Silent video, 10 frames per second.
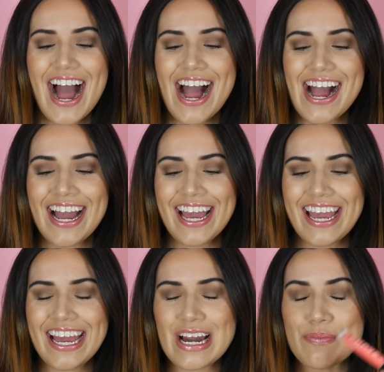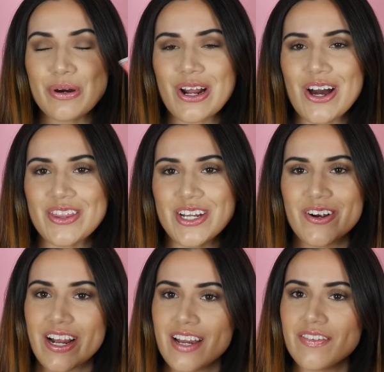I put on the
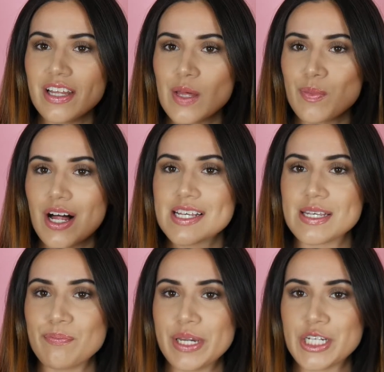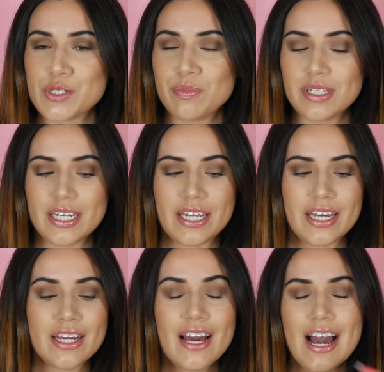Crave Lip Gloss in Peach
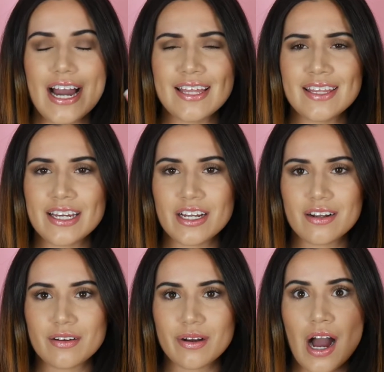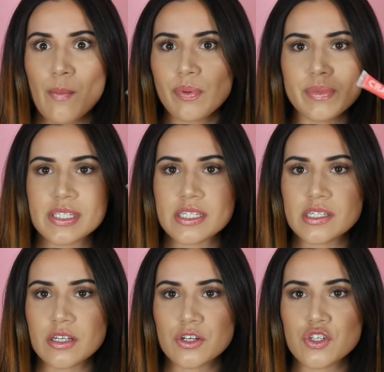Bellini. I think it complements
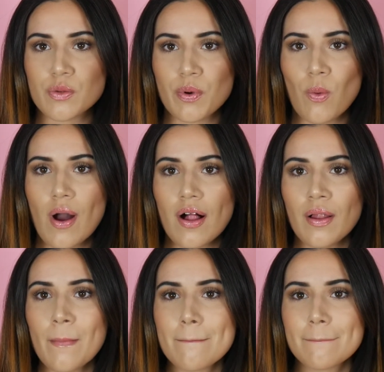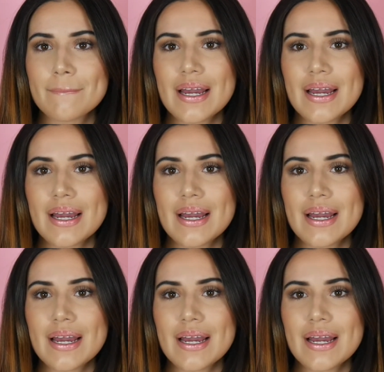this look super well.